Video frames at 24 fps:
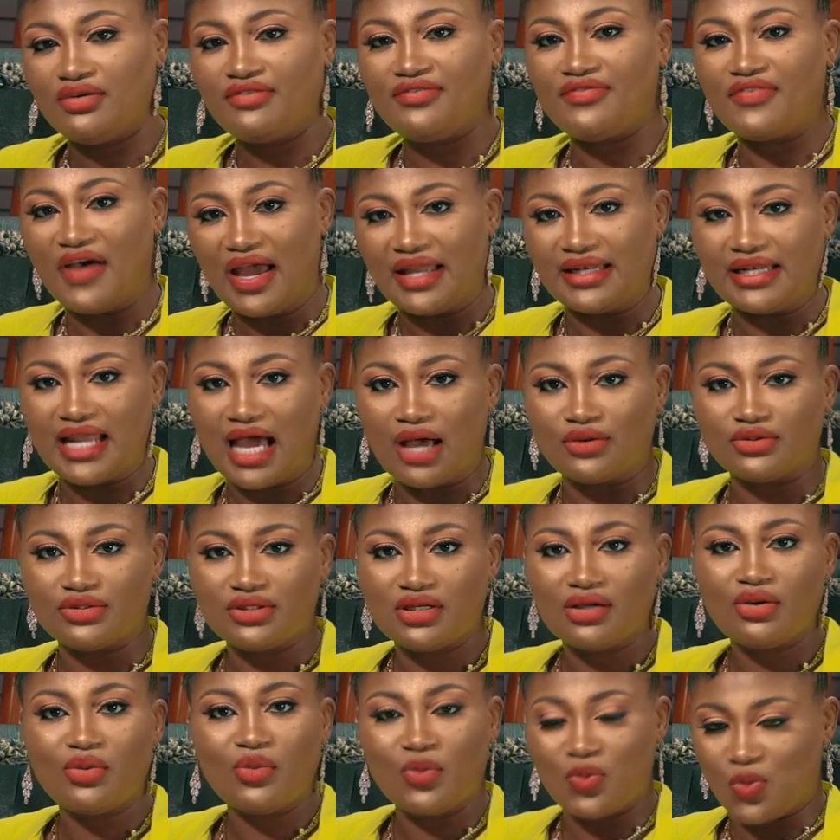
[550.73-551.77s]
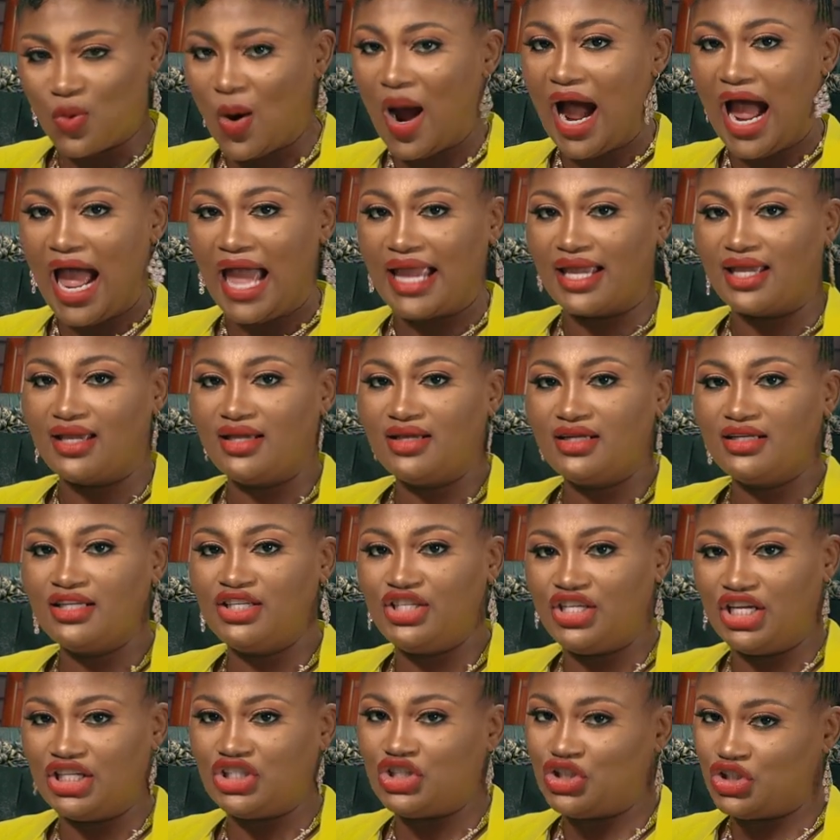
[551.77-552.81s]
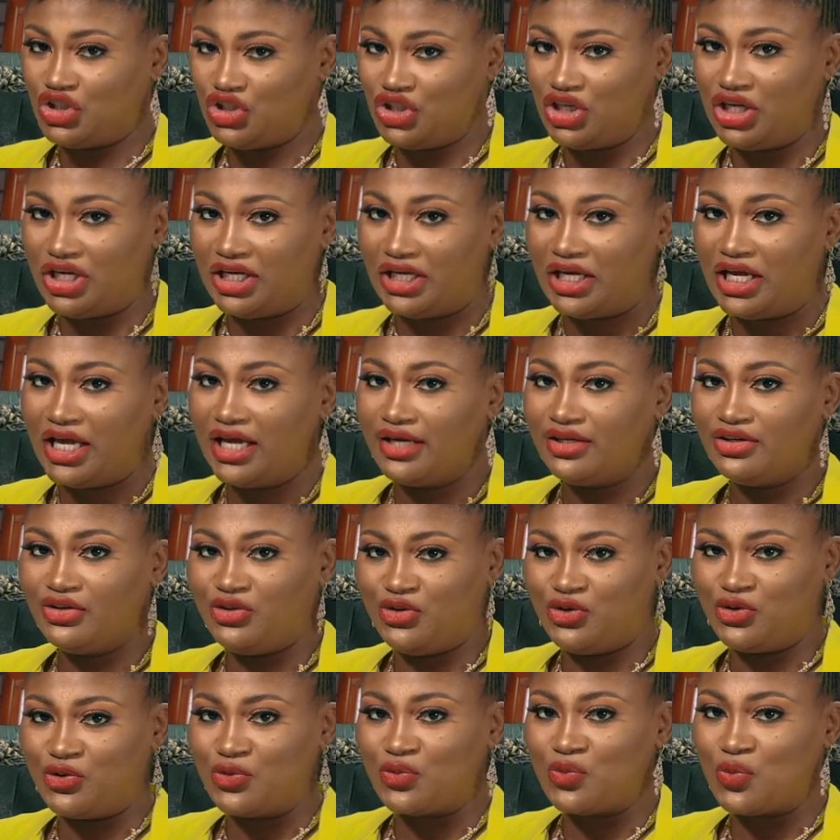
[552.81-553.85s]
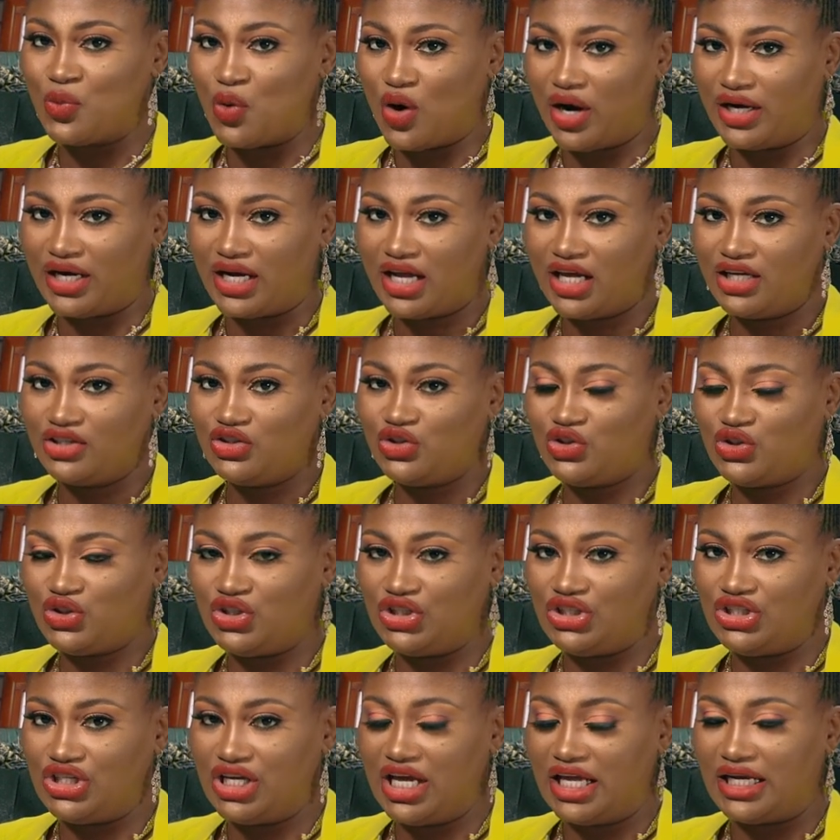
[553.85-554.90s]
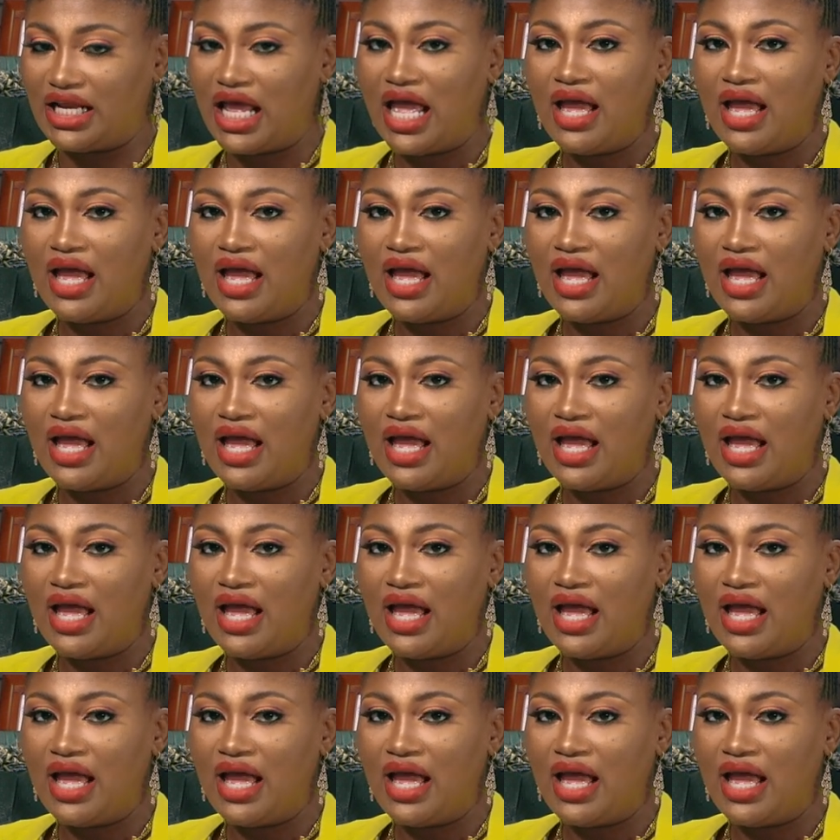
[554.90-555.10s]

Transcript: Find out why did she do what she did